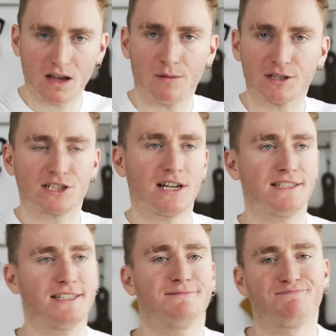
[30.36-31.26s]
Yeah, I'm
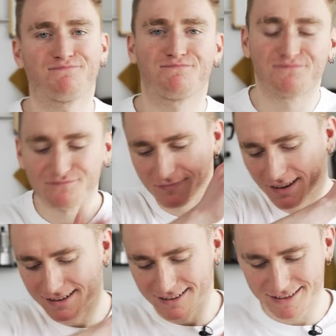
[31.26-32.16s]
excited.
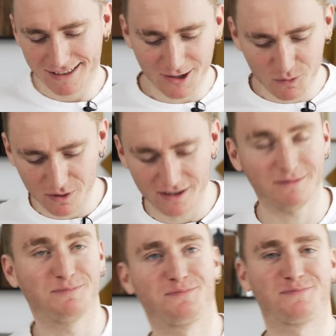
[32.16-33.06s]
Let's get on with it.